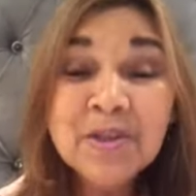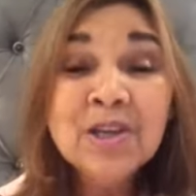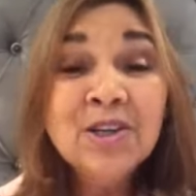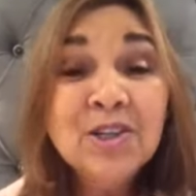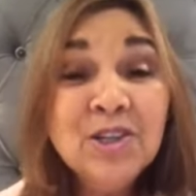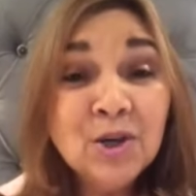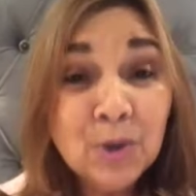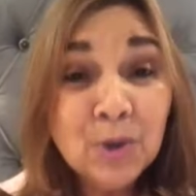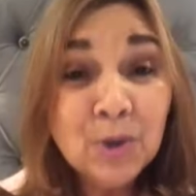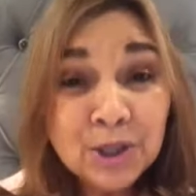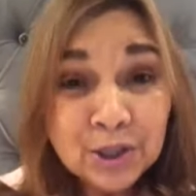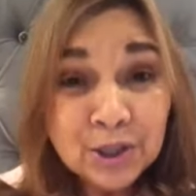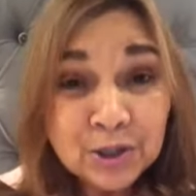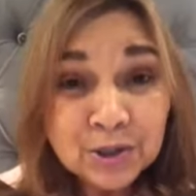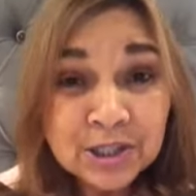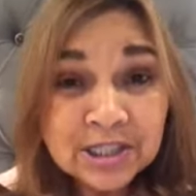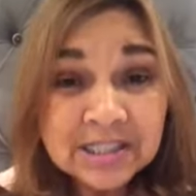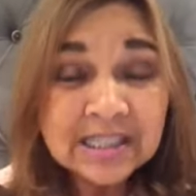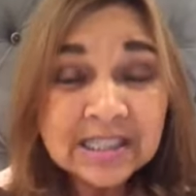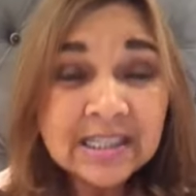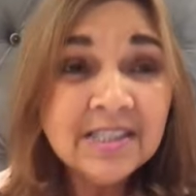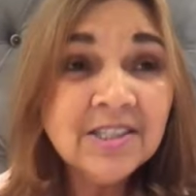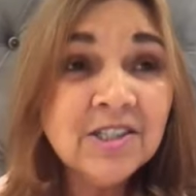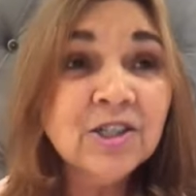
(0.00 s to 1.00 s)
Your new
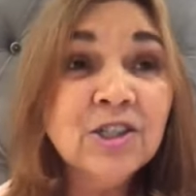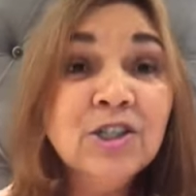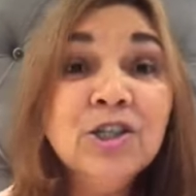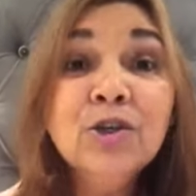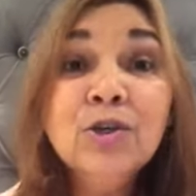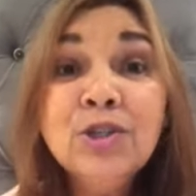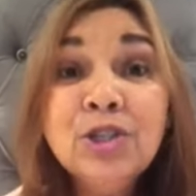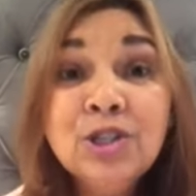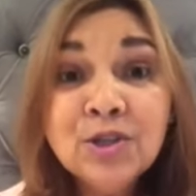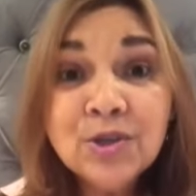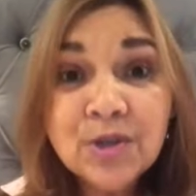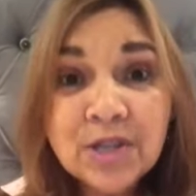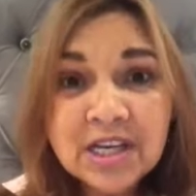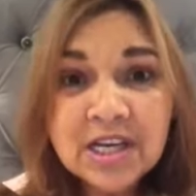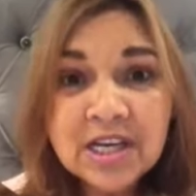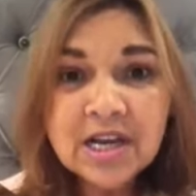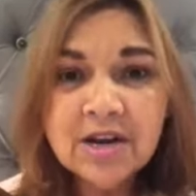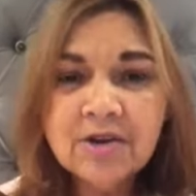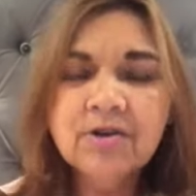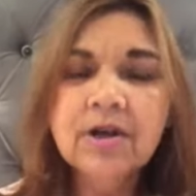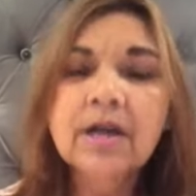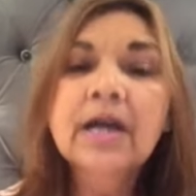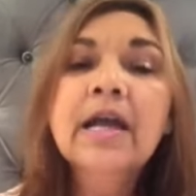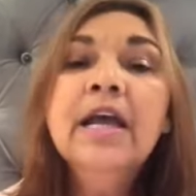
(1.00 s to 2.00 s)
season, your new
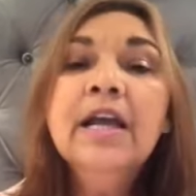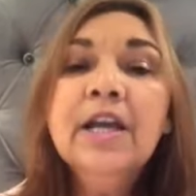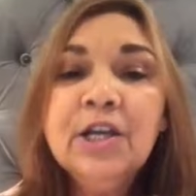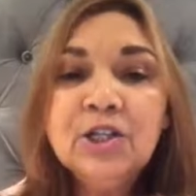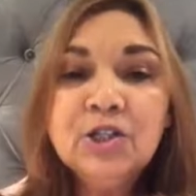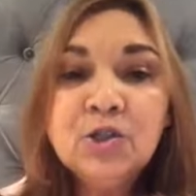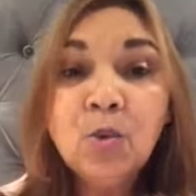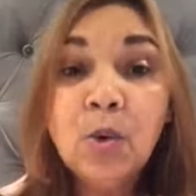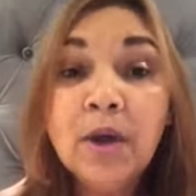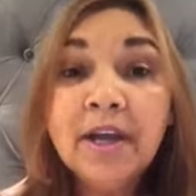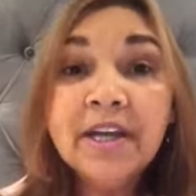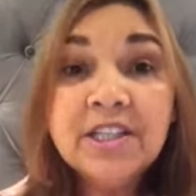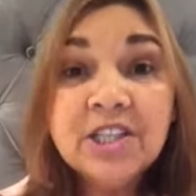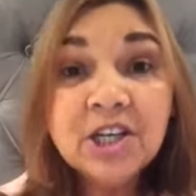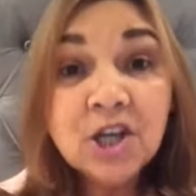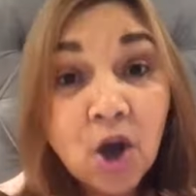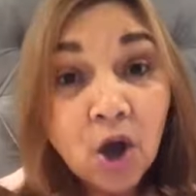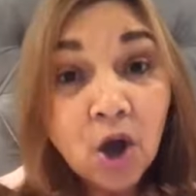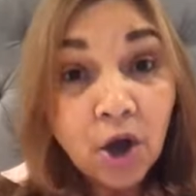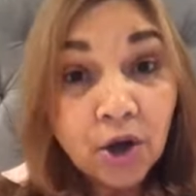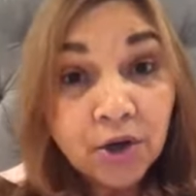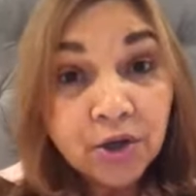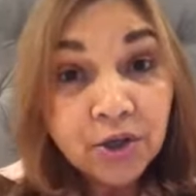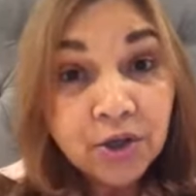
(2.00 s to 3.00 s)
era is waiting
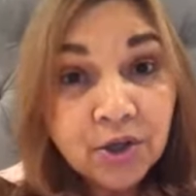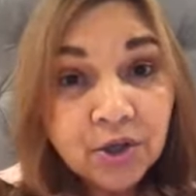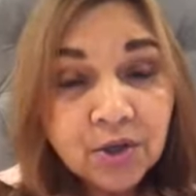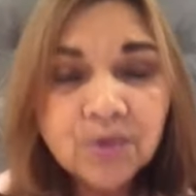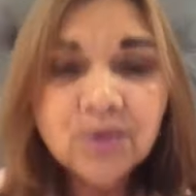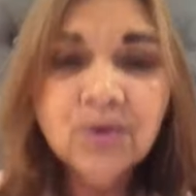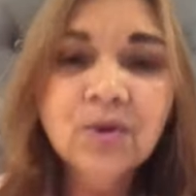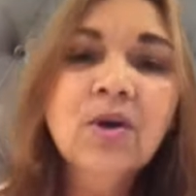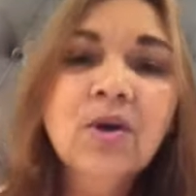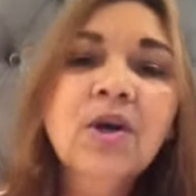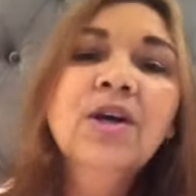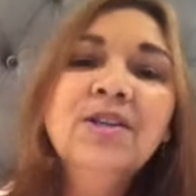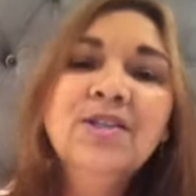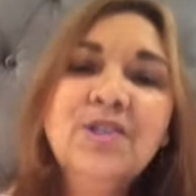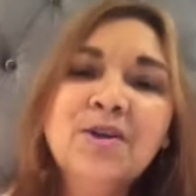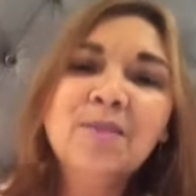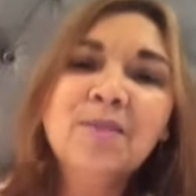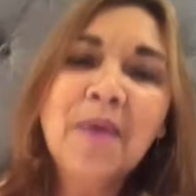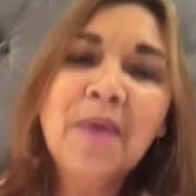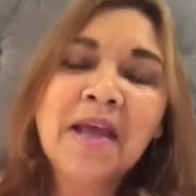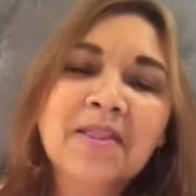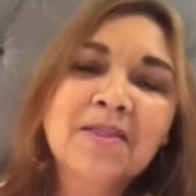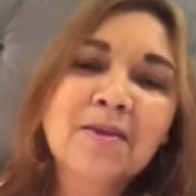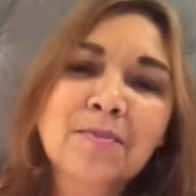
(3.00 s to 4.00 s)
on you to
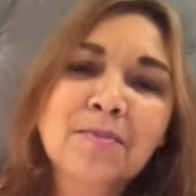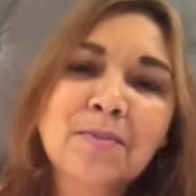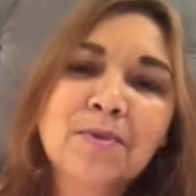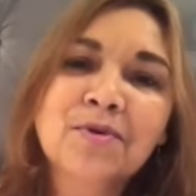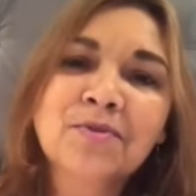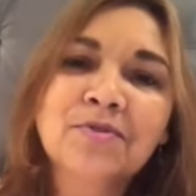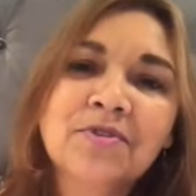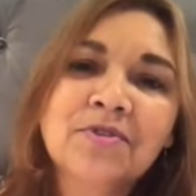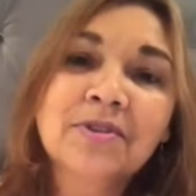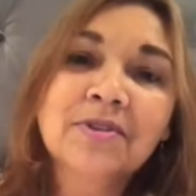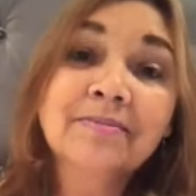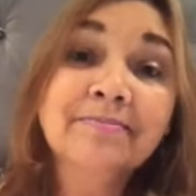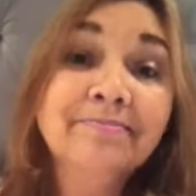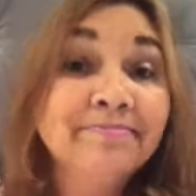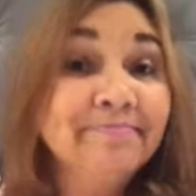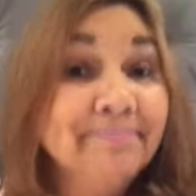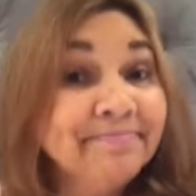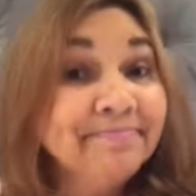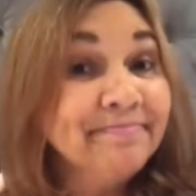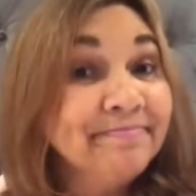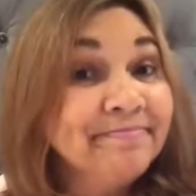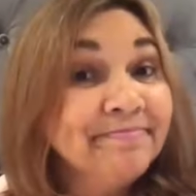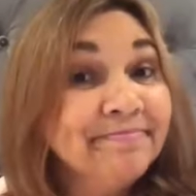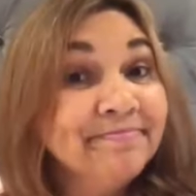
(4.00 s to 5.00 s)
make the move.
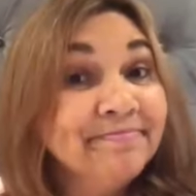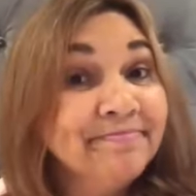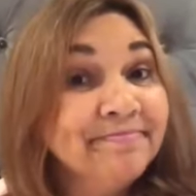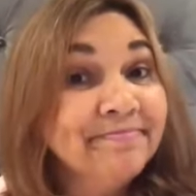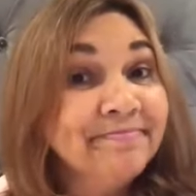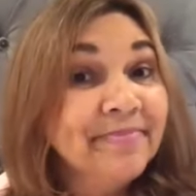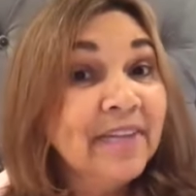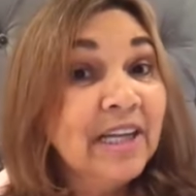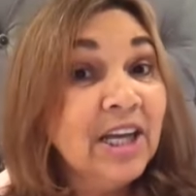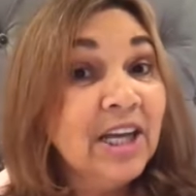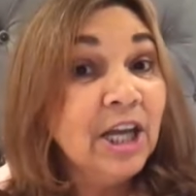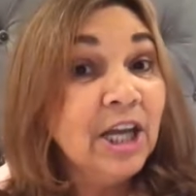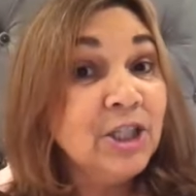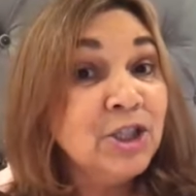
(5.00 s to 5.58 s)
Get